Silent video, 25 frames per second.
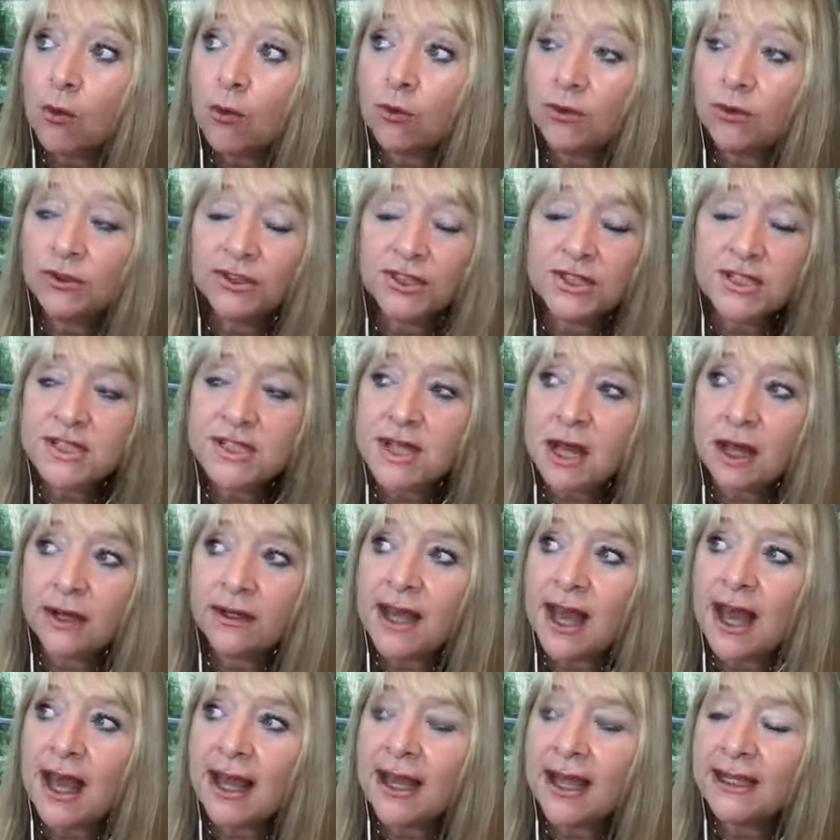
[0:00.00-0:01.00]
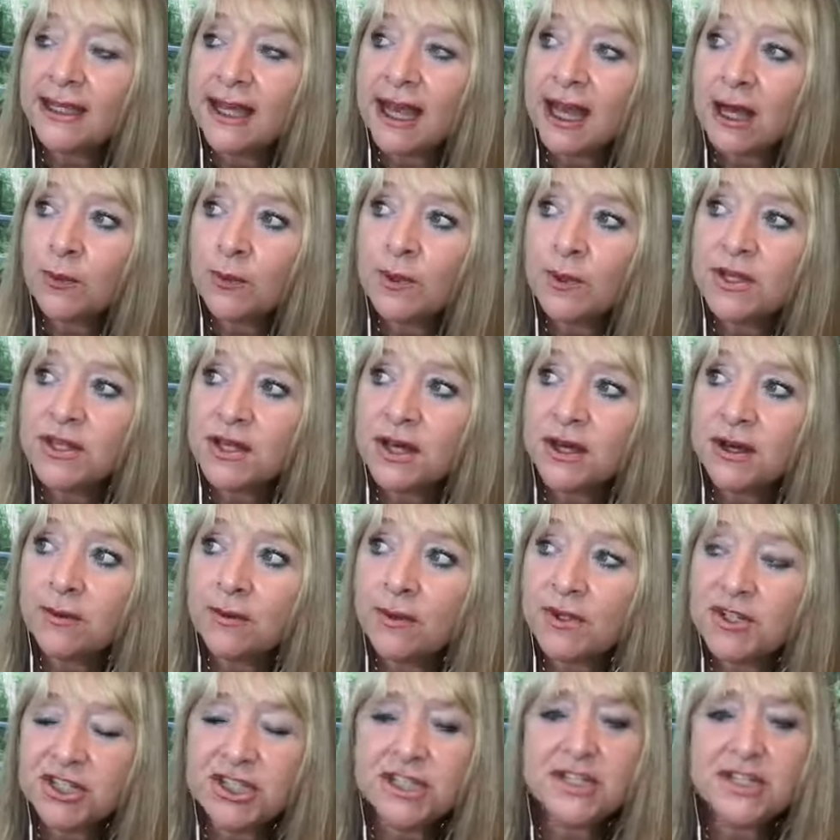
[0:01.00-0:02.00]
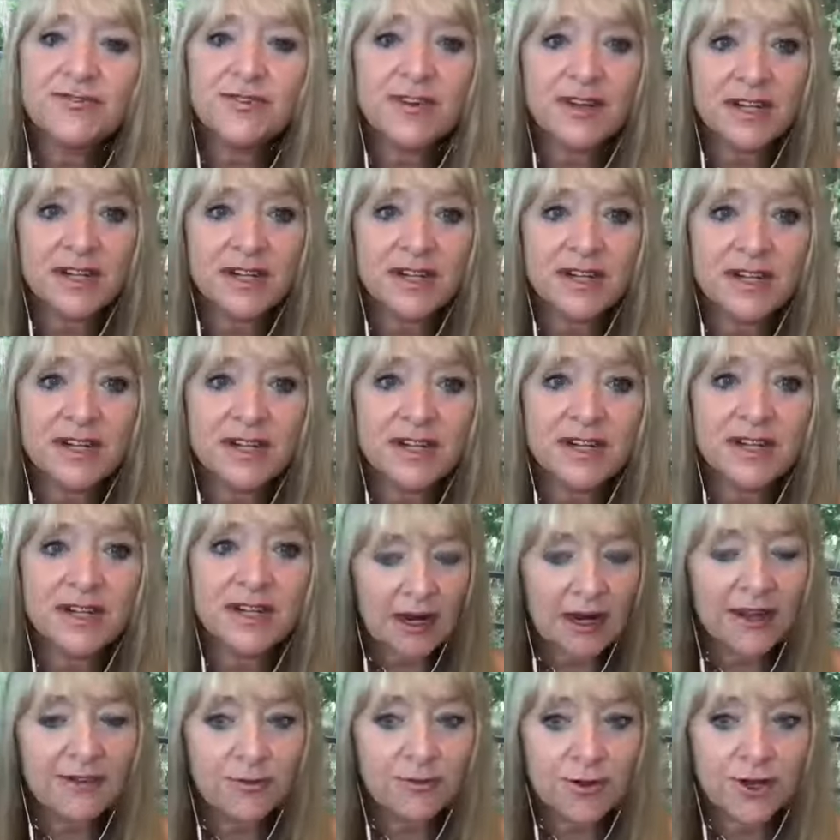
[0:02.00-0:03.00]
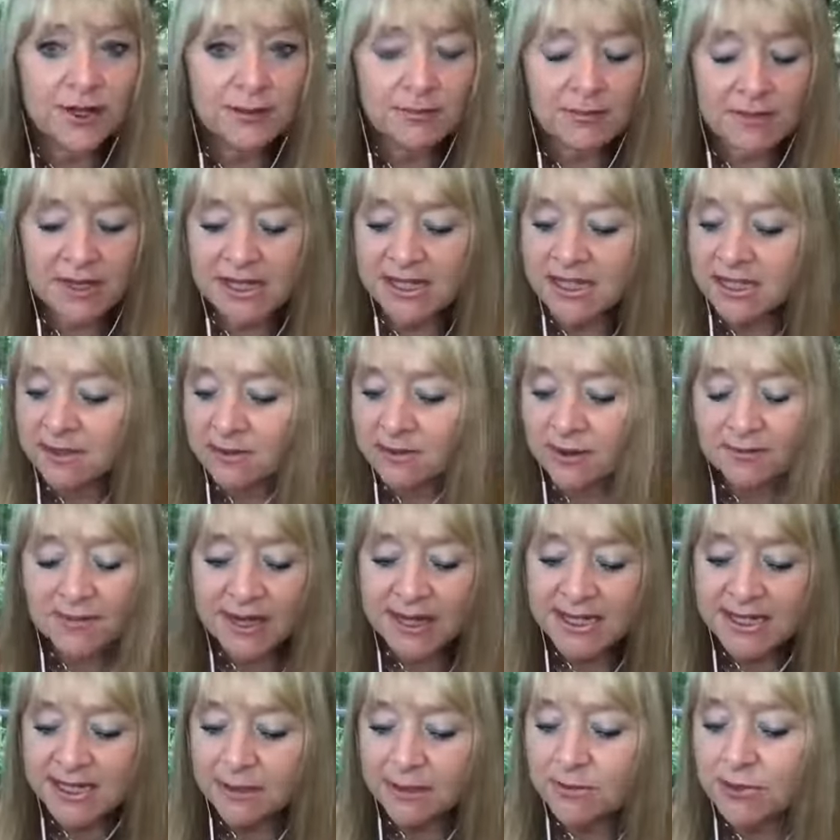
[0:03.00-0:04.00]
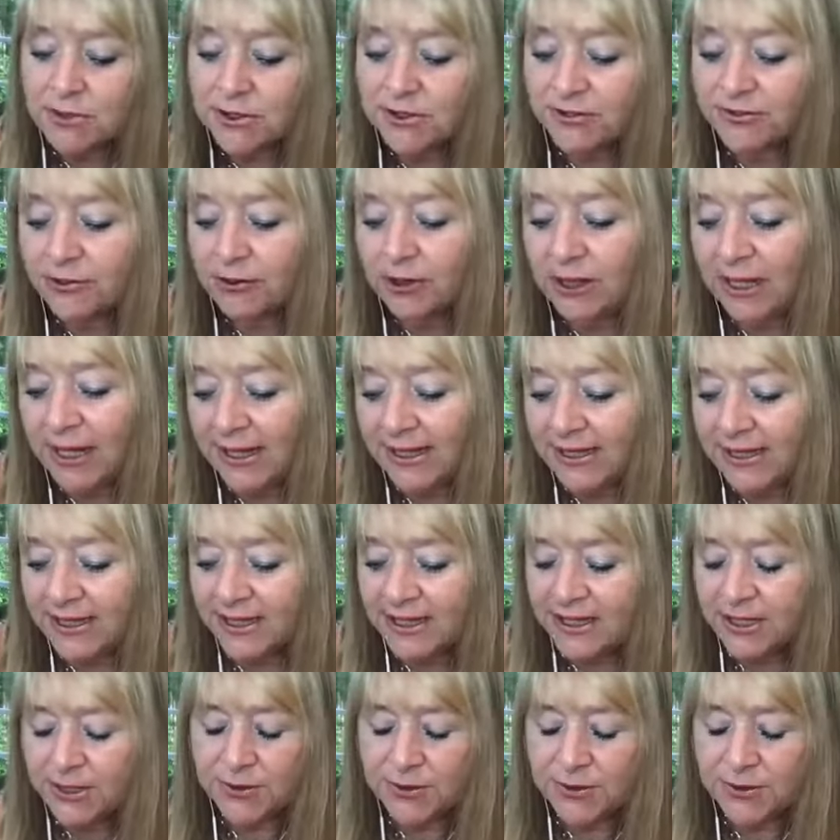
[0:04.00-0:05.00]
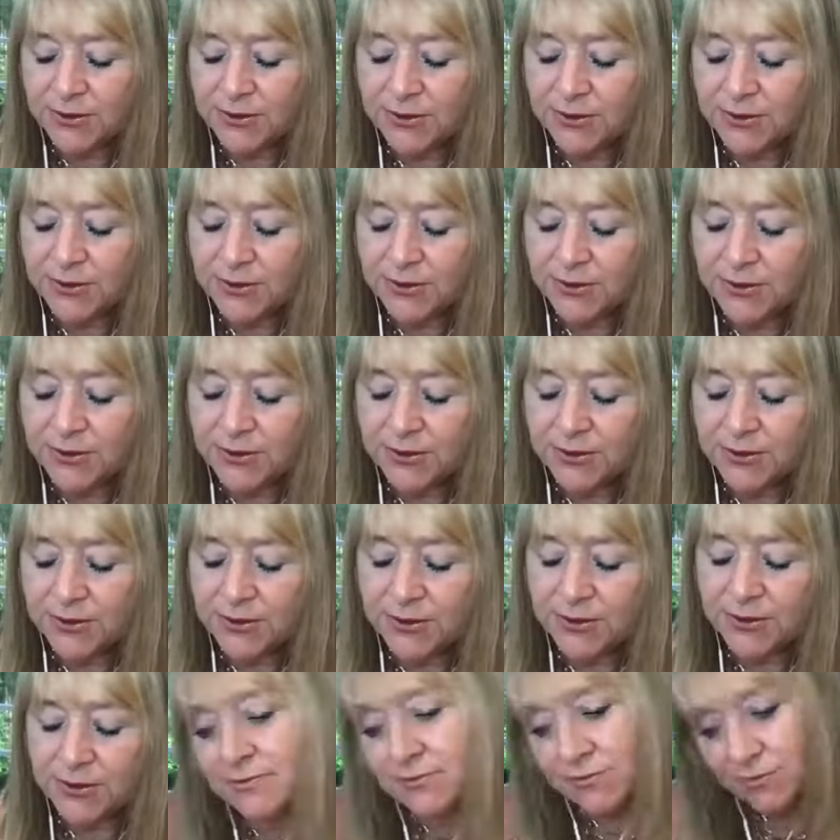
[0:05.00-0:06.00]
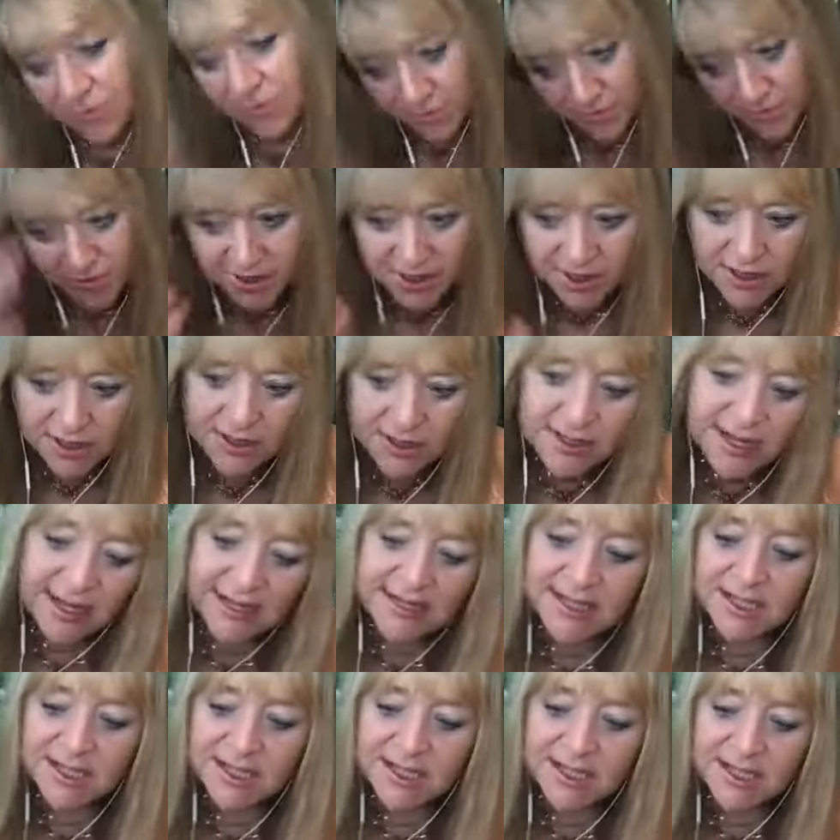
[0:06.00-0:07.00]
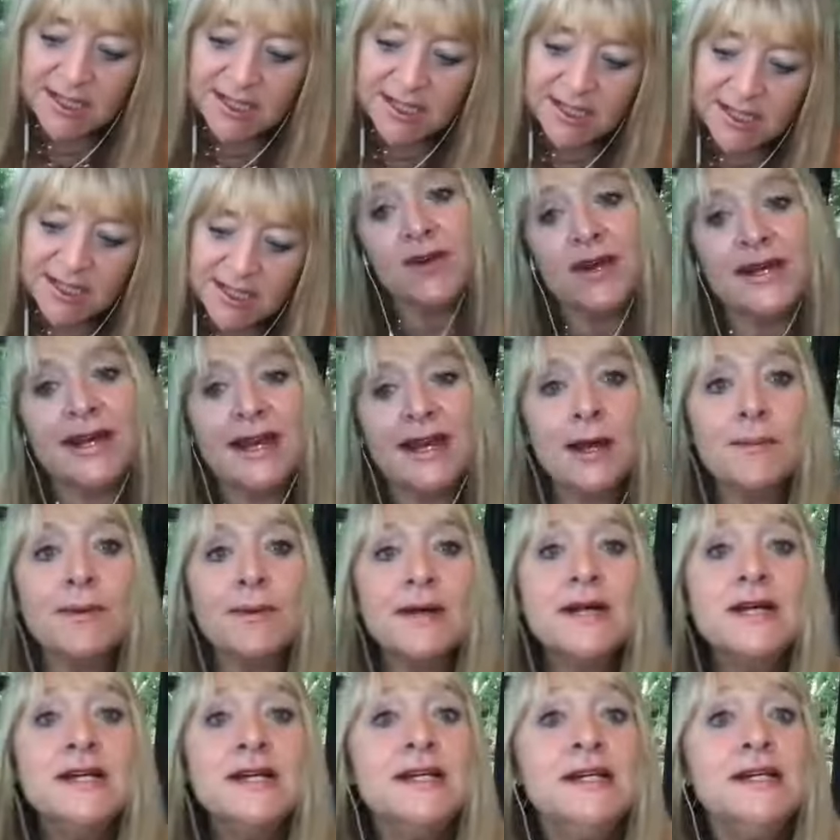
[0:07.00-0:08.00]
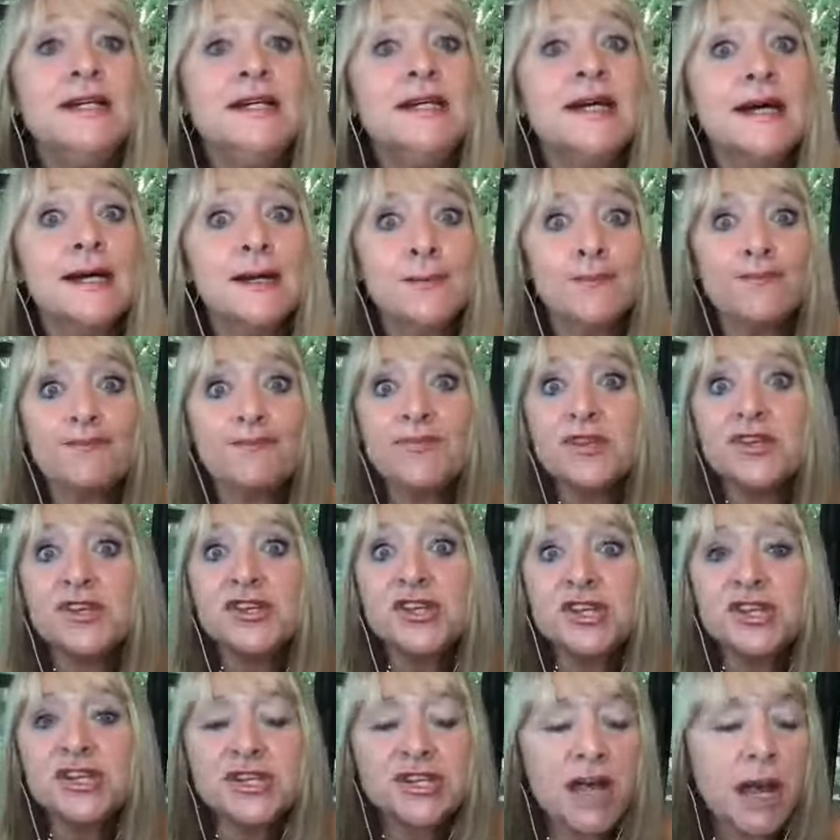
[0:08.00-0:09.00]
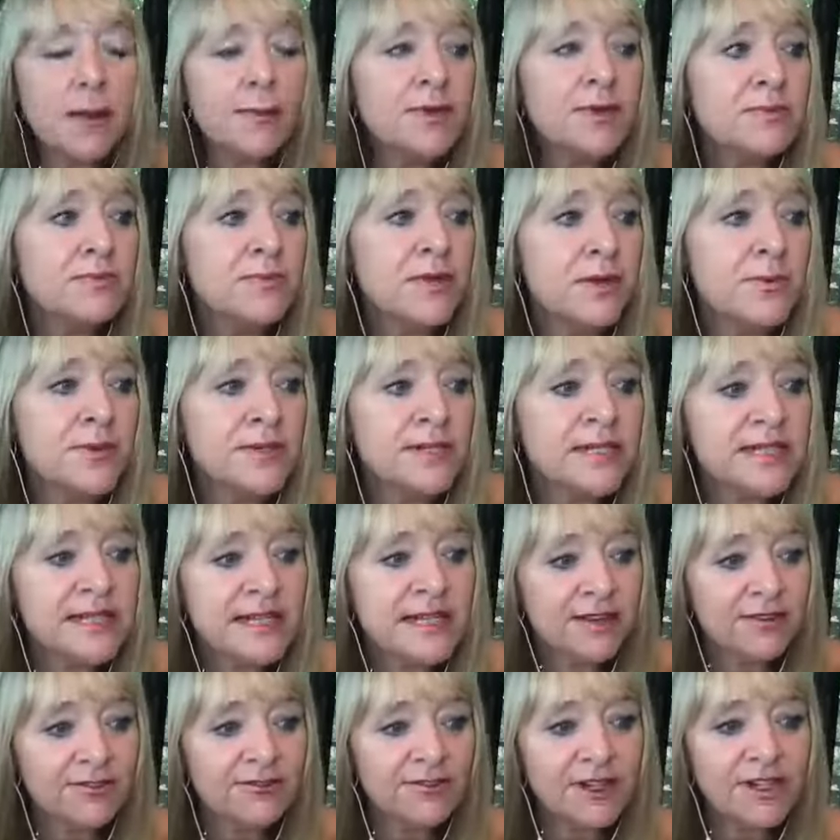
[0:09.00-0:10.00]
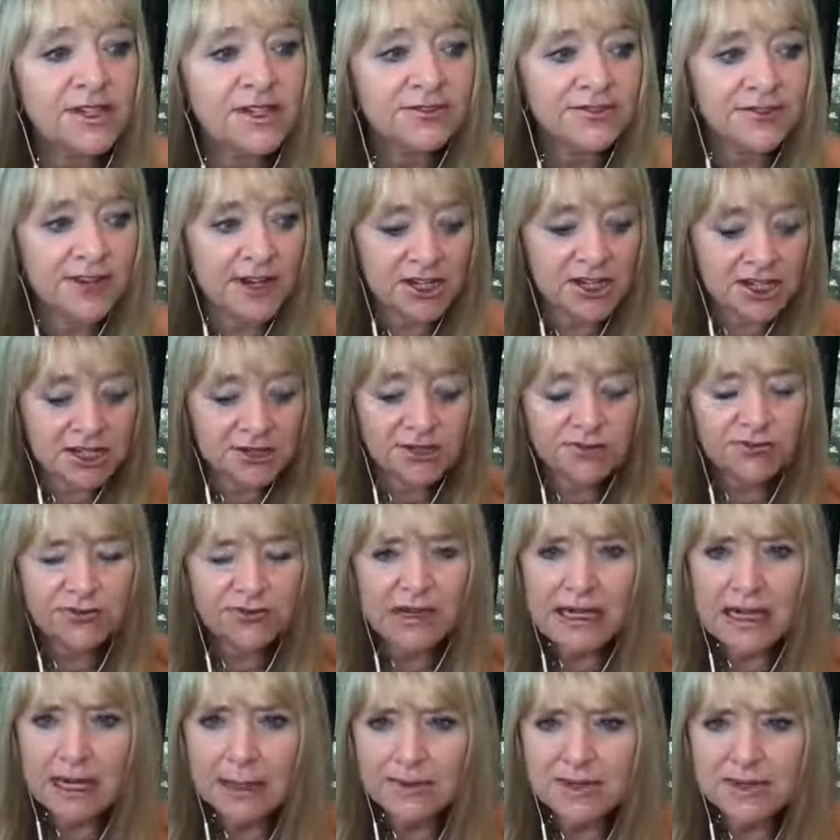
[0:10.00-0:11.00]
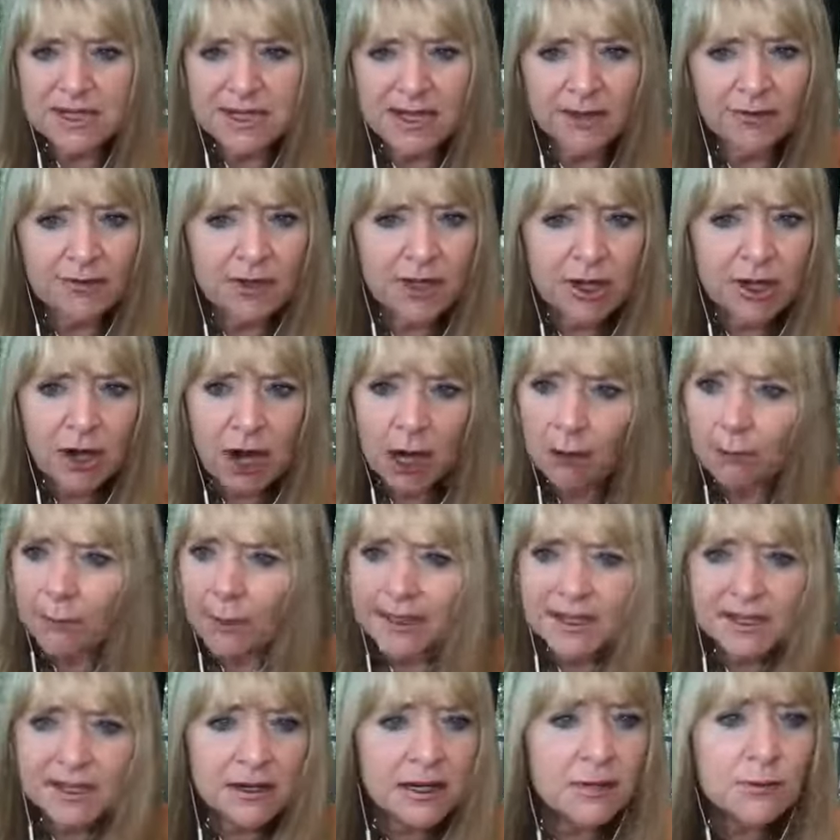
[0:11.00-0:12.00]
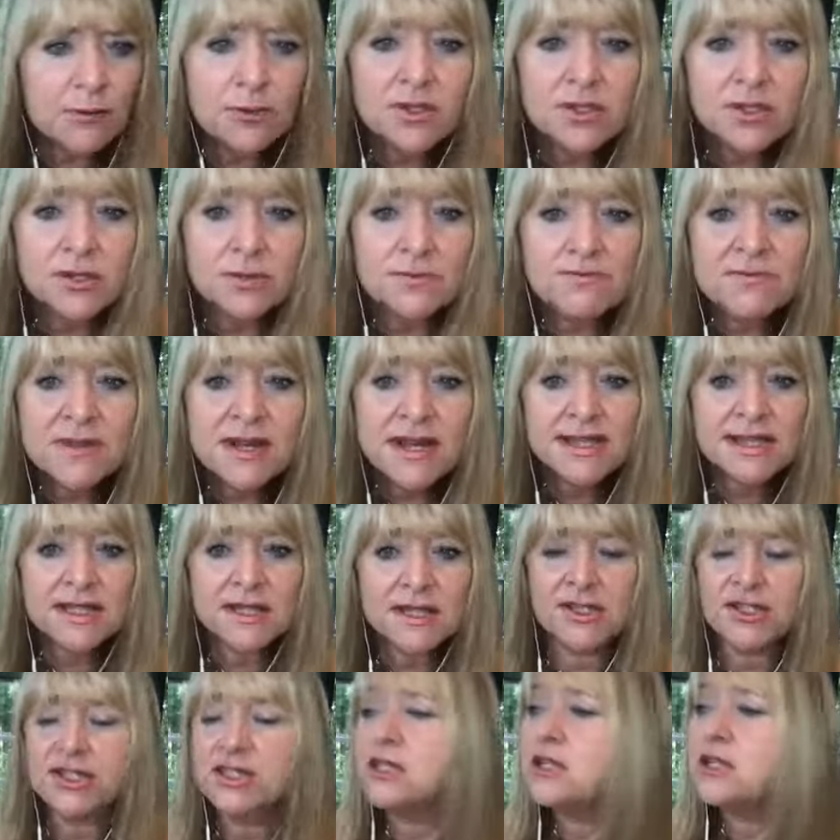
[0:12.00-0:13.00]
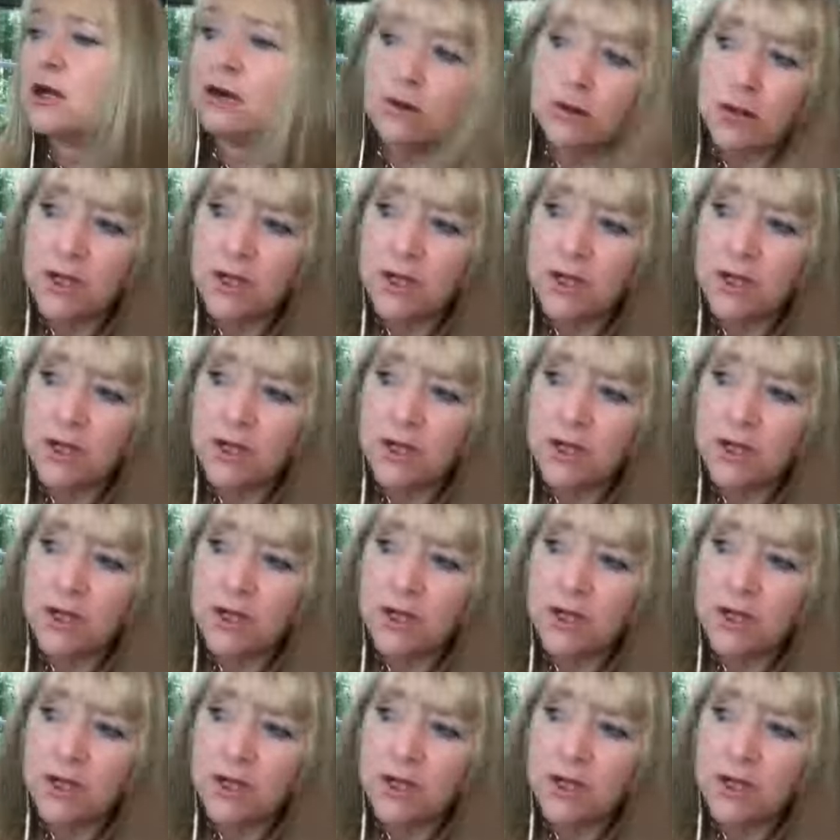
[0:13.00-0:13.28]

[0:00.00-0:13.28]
just kind of hanging out with, she's a very spiritual clairvoyant medium, amazing, beautiful lady who sadly is has dementia right now. But she shared with me one day, a friend of hers, she was really upset, really crying. I'm like, Dani, what's the matter? She said, oh,